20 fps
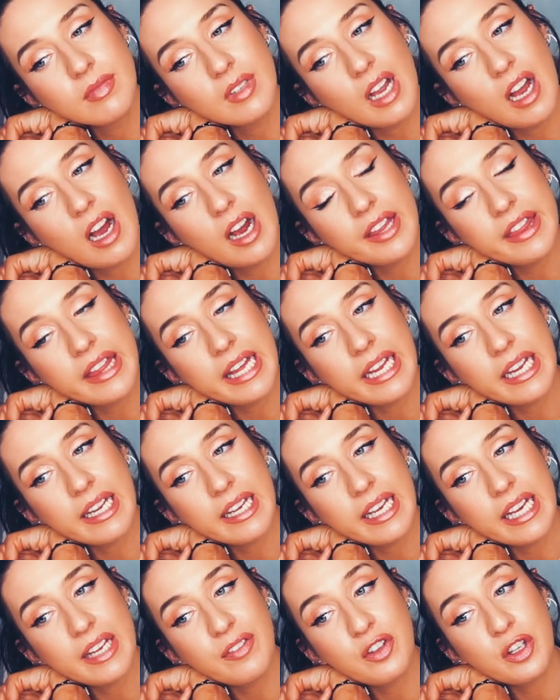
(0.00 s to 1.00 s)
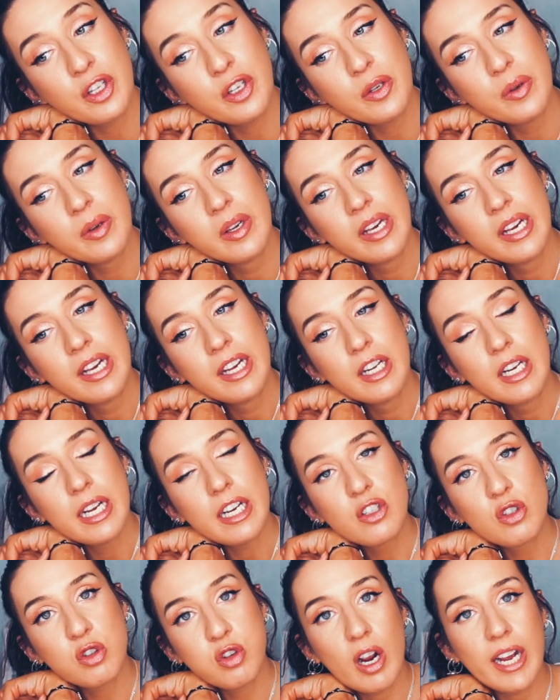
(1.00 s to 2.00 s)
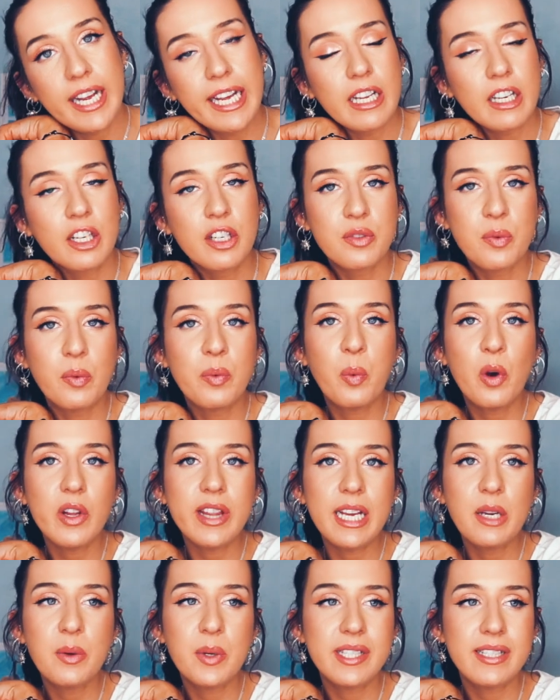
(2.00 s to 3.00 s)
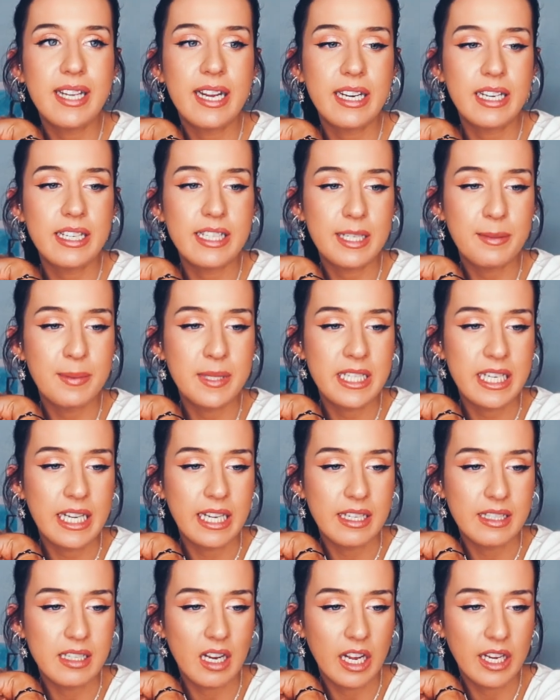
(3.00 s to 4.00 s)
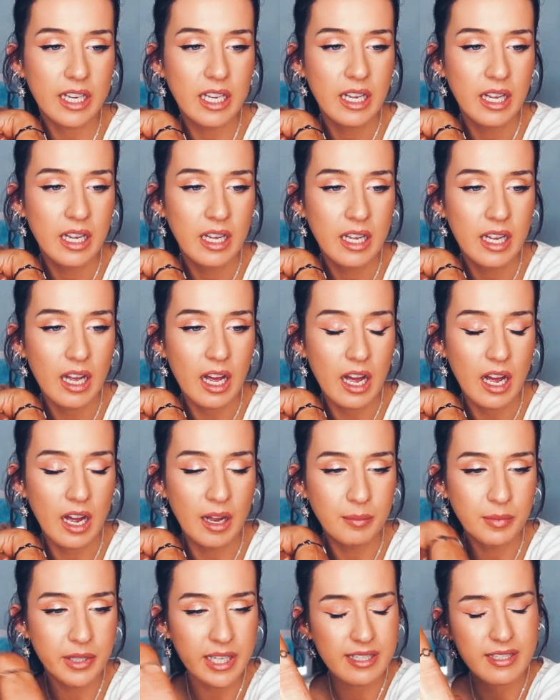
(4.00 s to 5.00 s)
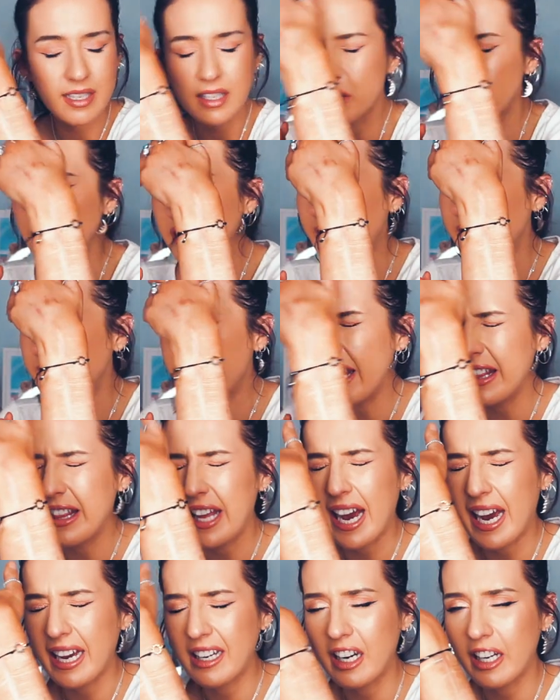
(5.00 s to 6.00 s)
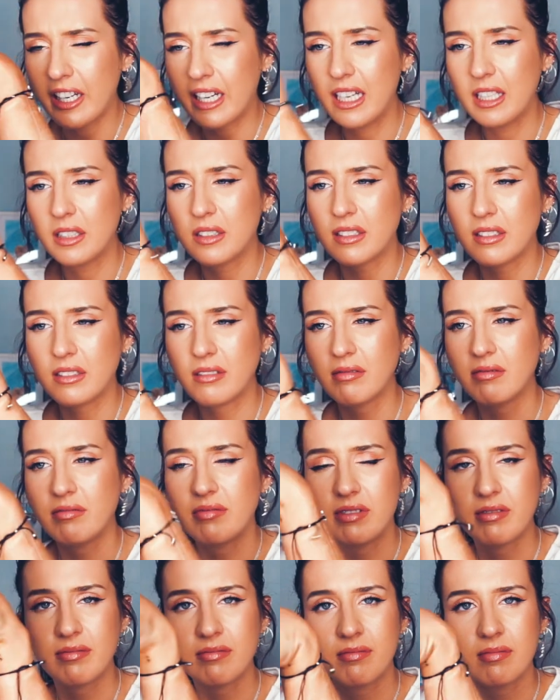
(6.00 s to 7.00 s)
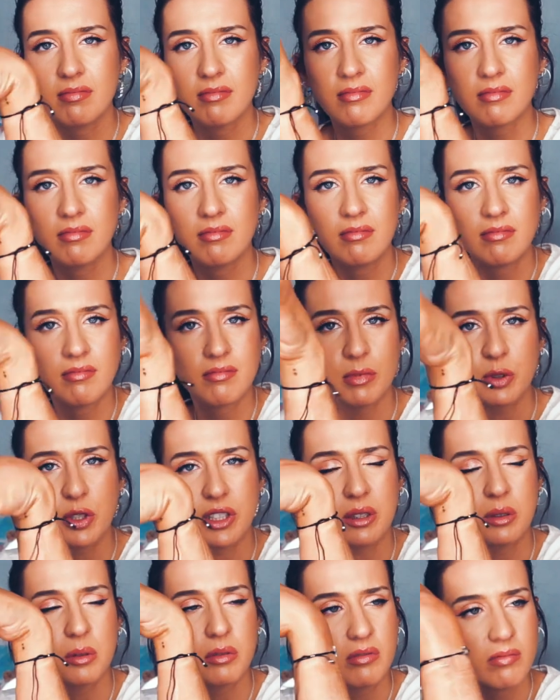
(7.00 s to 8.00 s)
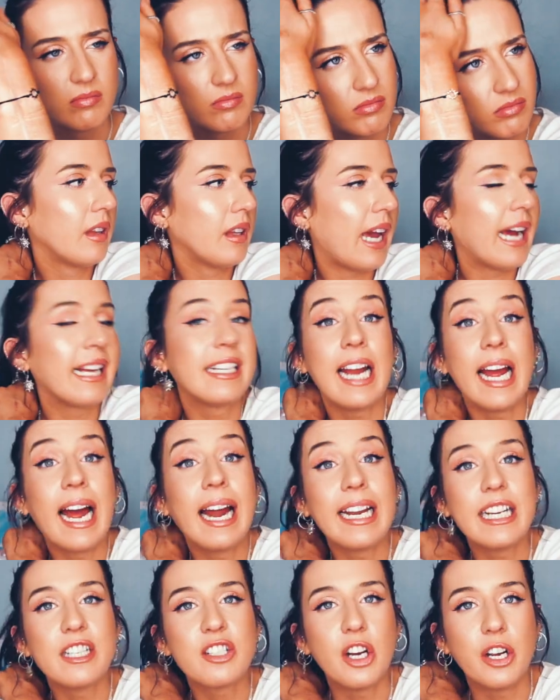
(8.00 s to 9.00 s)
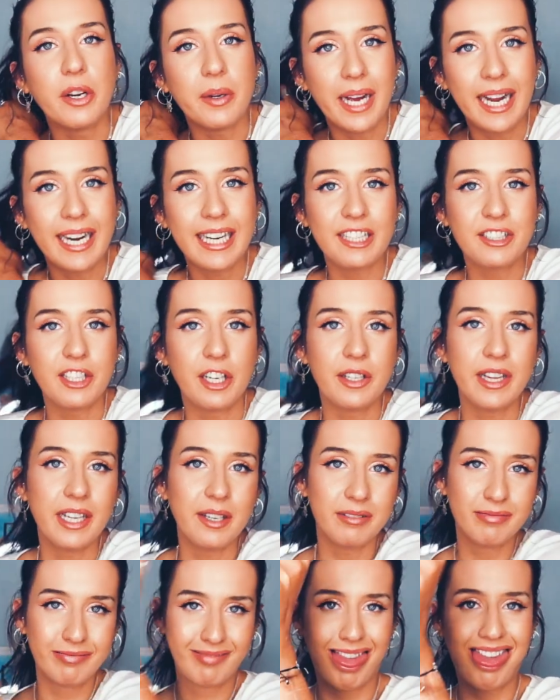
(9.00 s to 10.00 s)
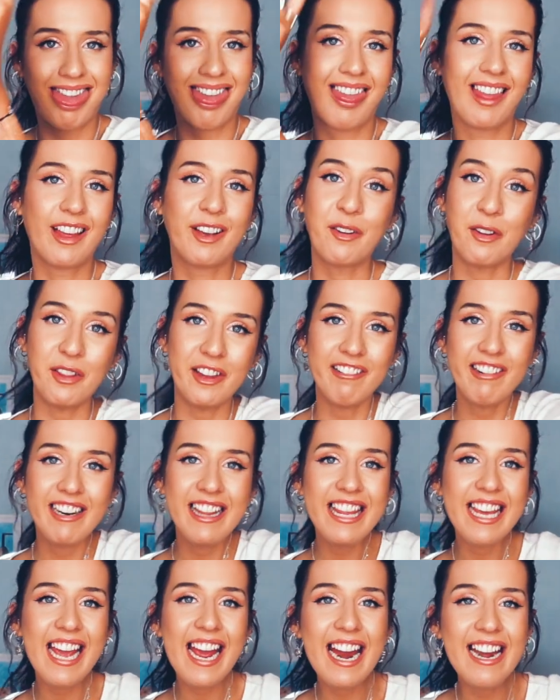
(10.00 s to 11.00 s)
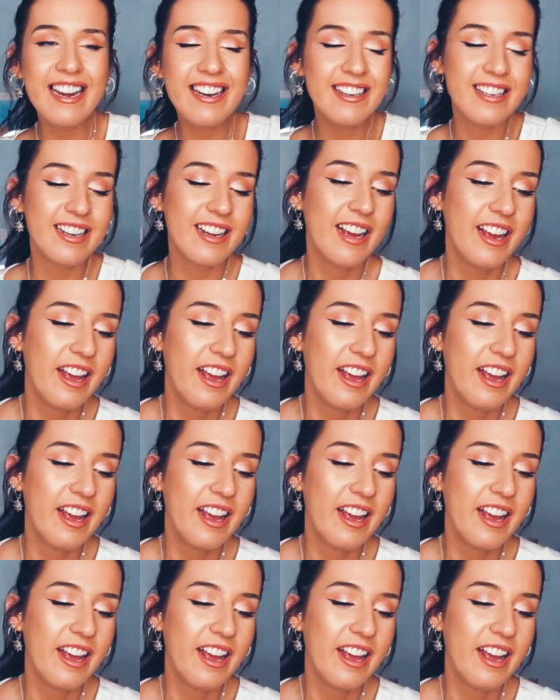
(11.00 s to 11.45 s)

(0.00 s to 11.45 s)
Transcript: I think if you try it, because what they always said in DBT is like, they said they had like a little, what's it called? An anecdote that got there in the